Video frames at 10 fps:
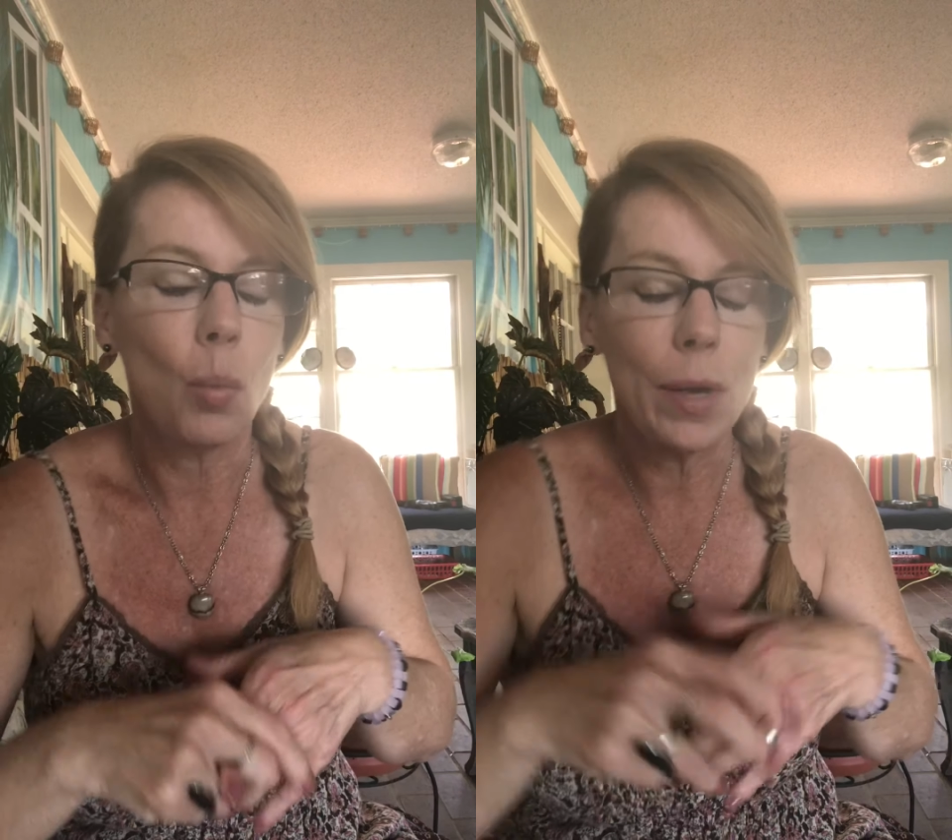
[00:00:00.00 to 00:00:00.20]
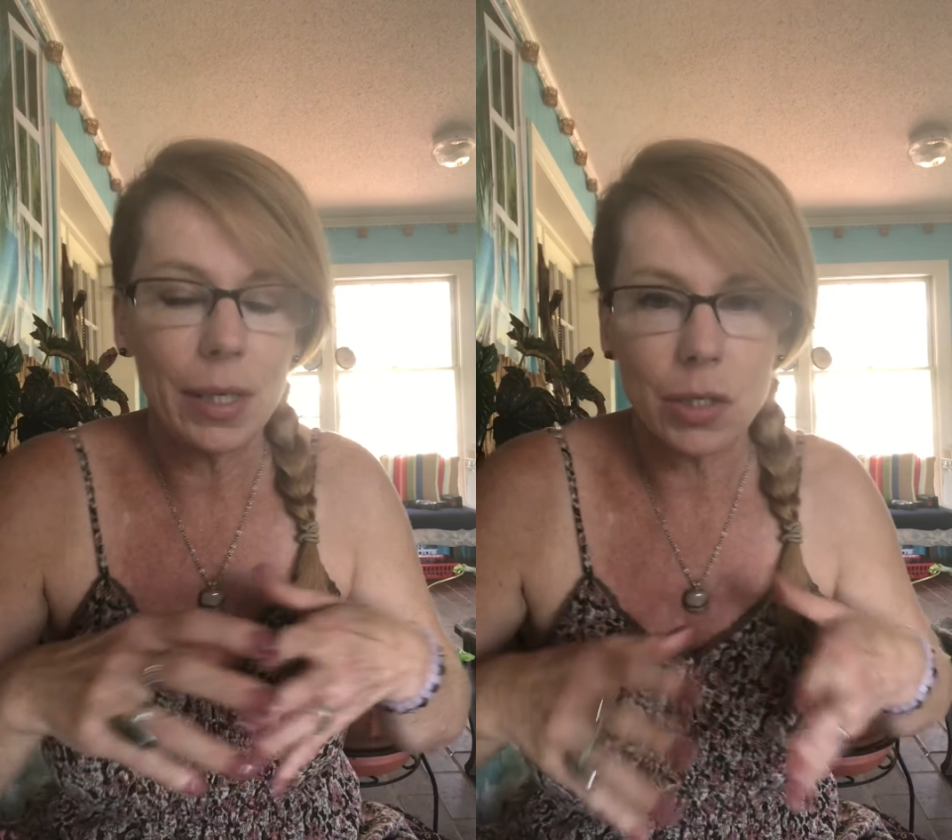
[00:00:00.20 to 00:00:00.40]

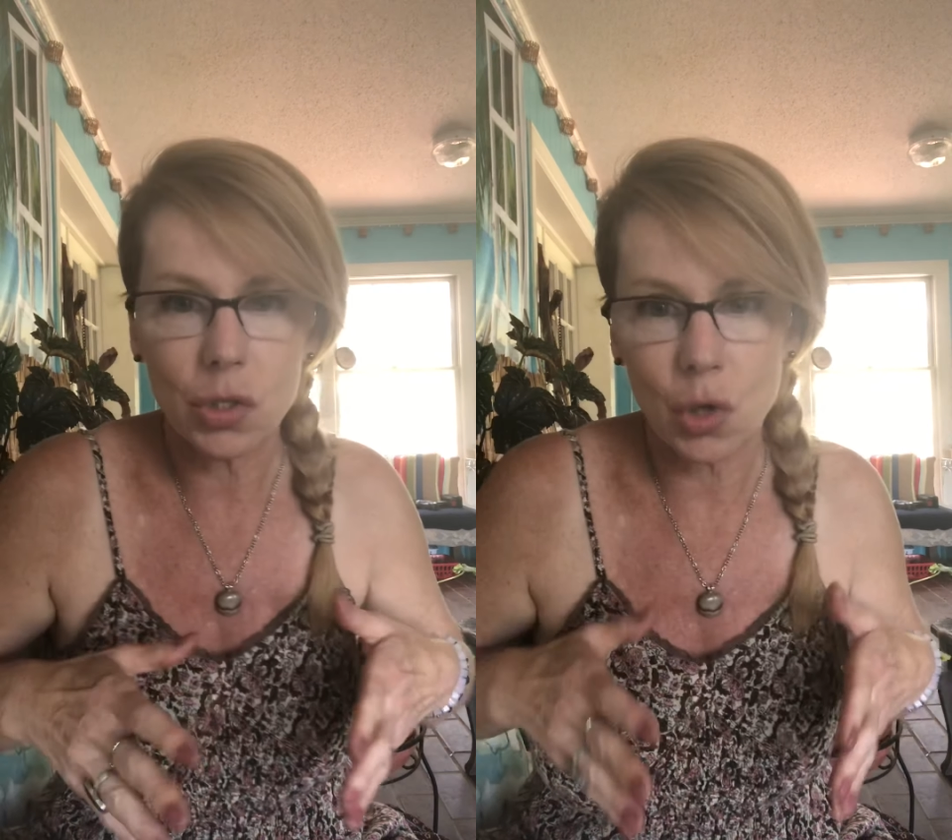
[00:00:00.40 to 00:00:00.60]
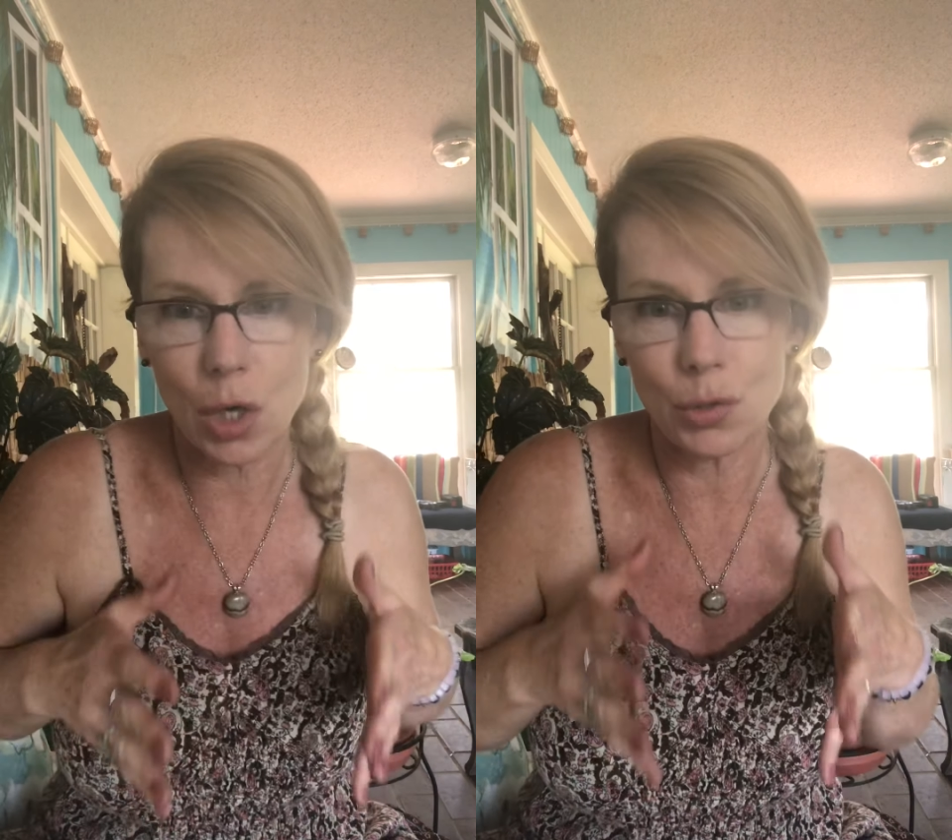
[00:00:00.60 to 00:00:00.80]
we can
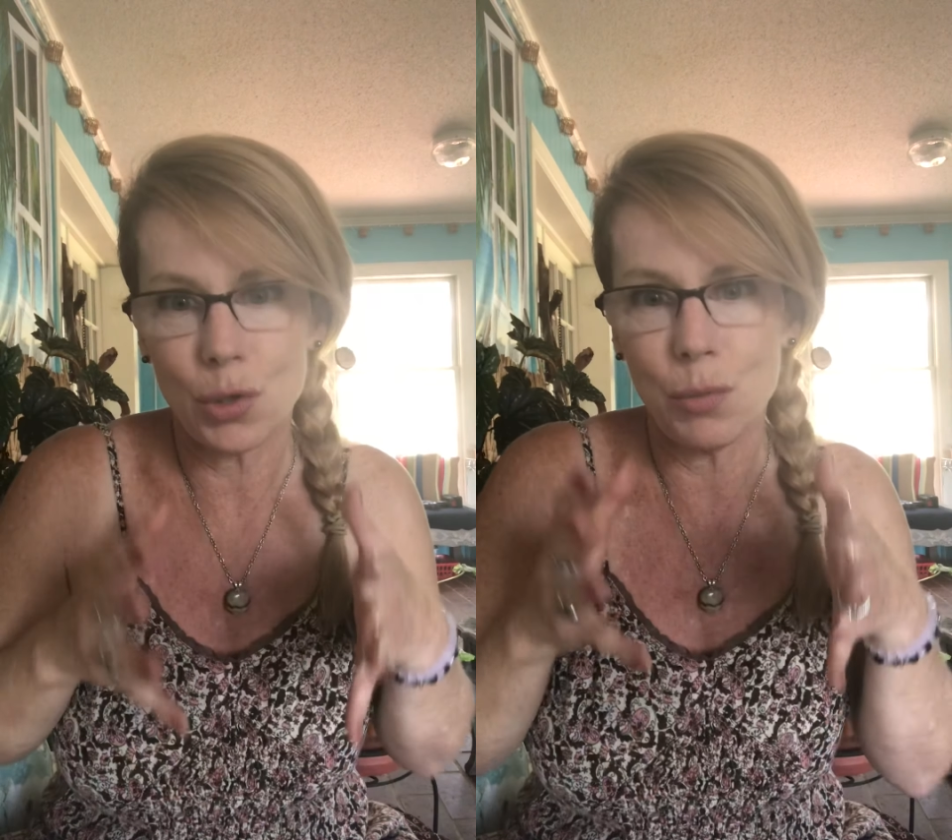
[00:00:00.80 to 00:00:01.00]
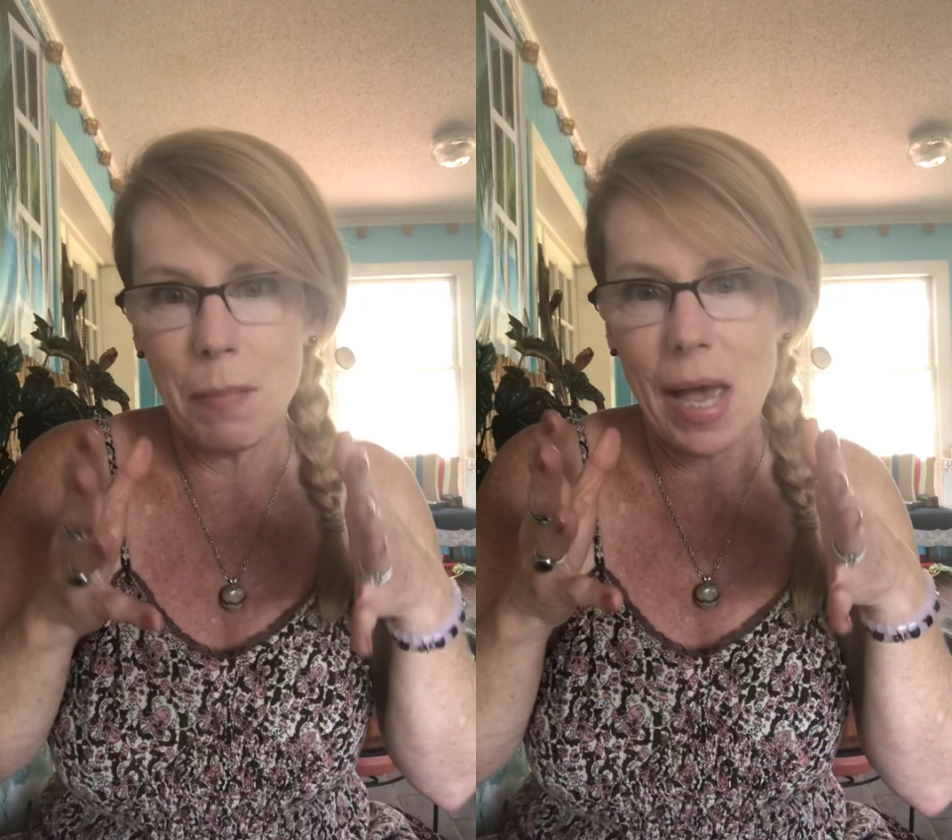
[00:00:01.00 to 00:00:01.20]
start
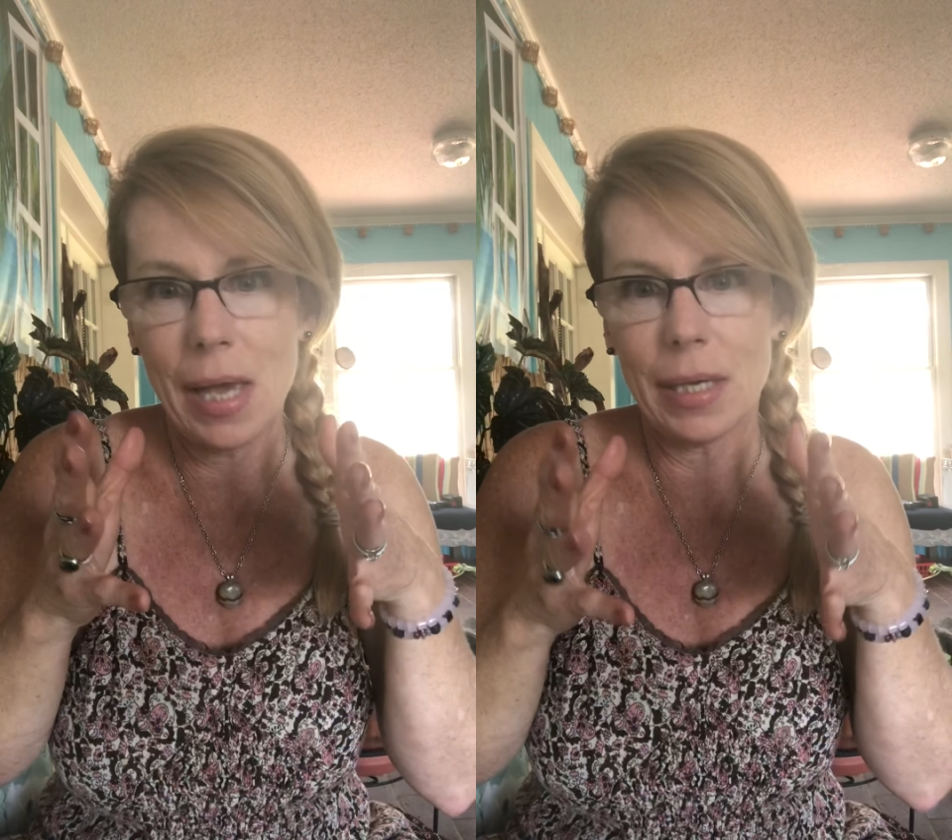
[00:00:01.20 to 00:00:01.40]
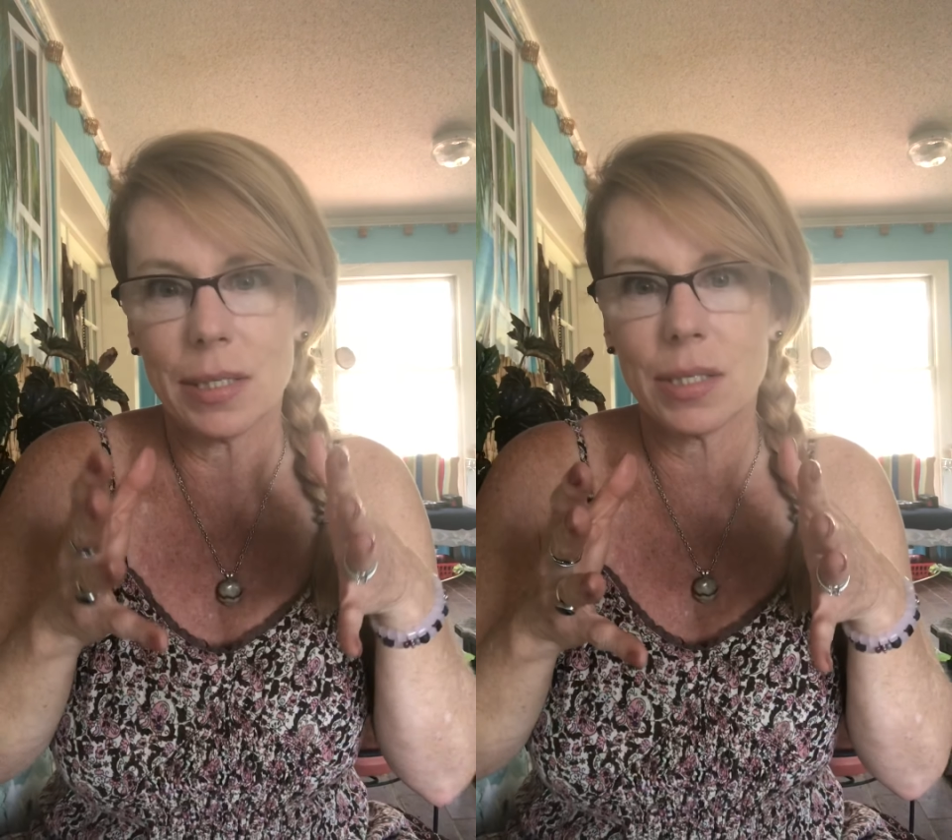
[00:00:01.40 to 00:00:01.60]
to
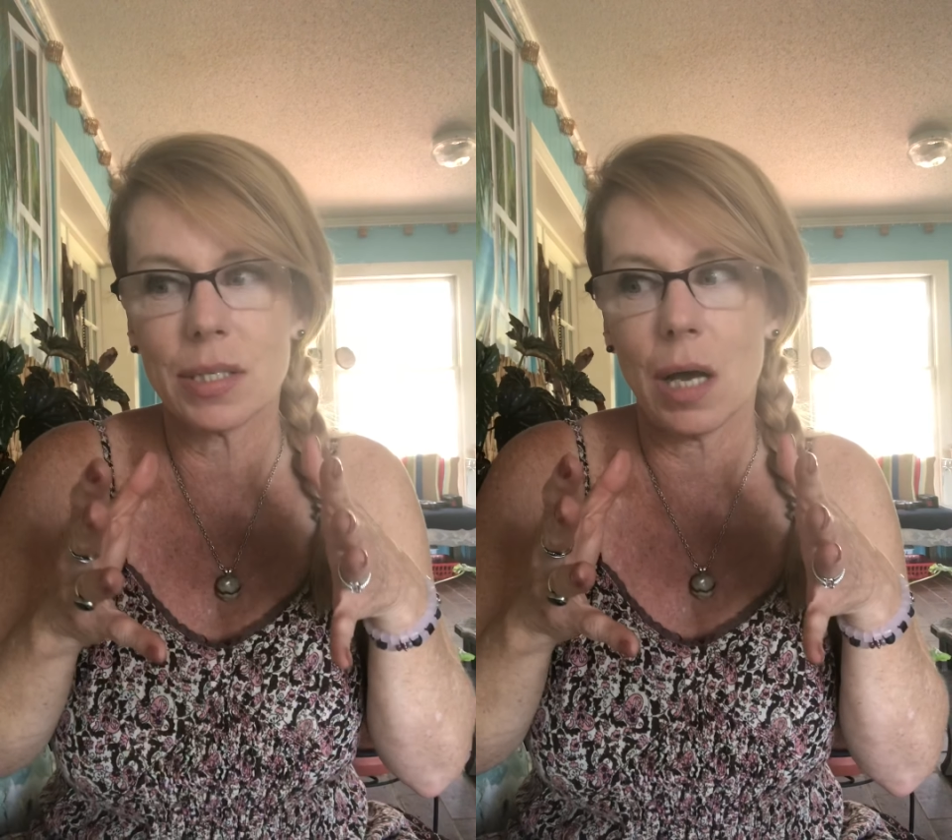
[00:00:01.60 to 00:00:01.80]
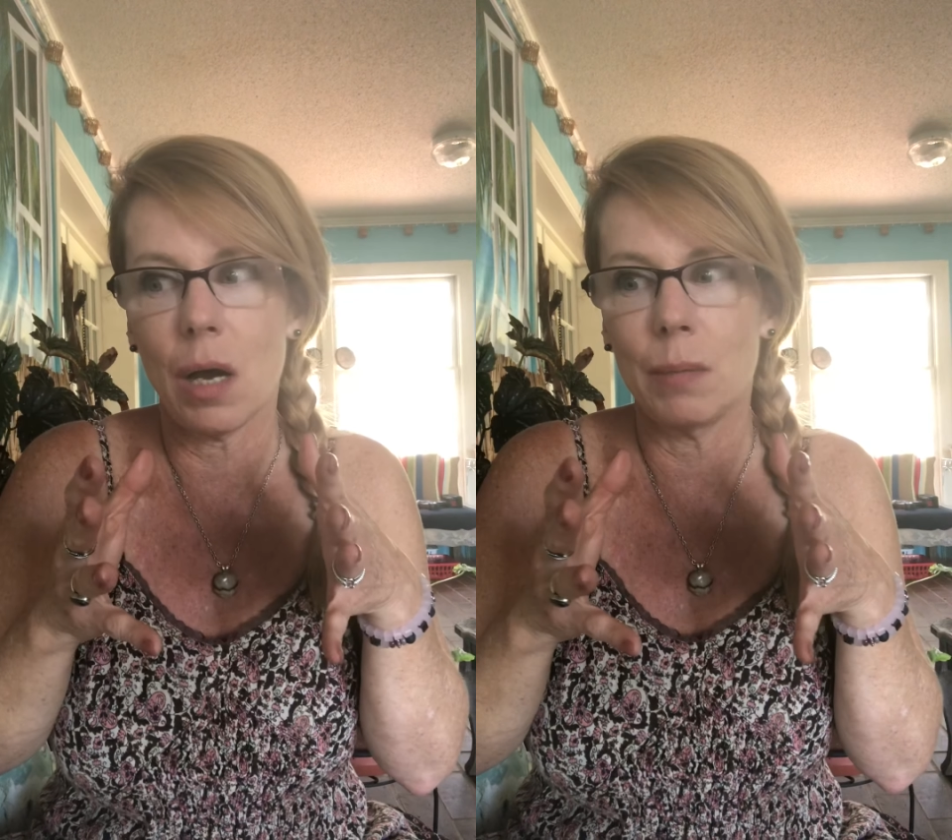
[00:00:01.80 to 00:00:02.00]
make
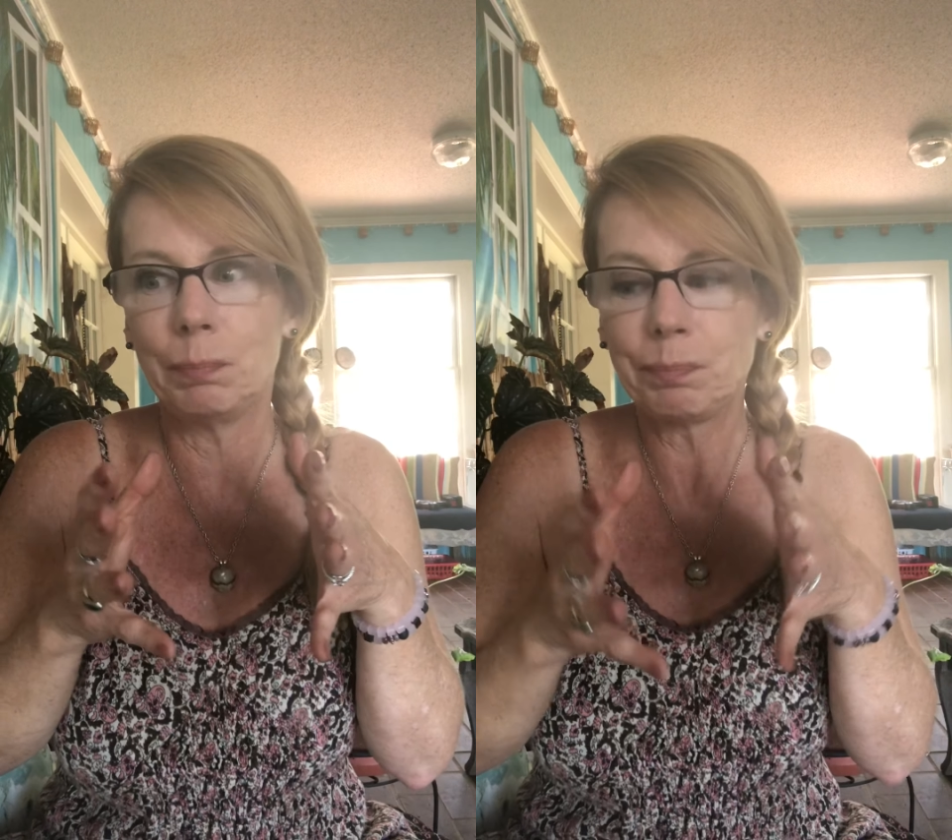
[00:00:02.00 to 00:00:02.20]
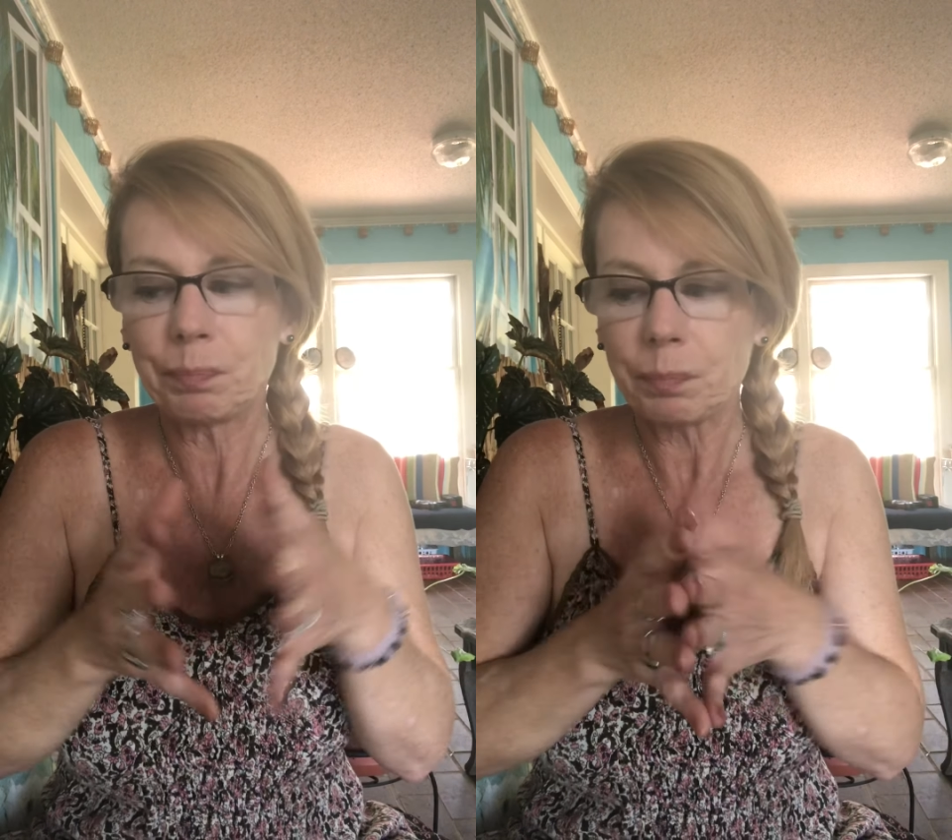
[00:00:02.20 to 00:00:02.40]

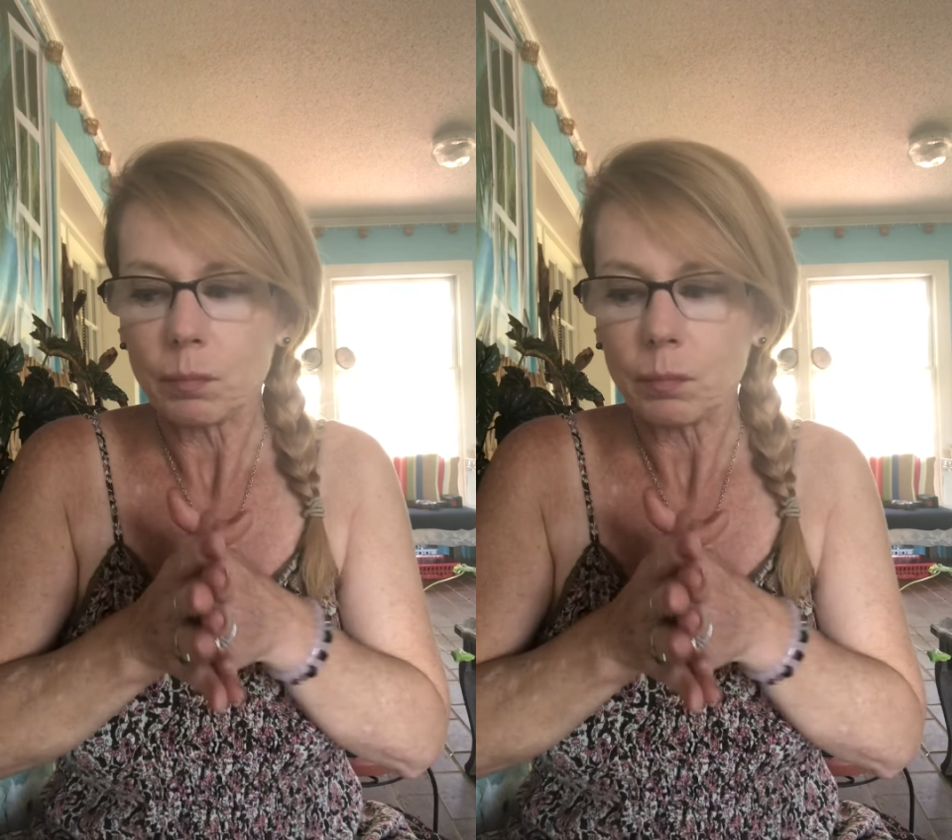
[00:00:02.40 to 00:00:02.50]
some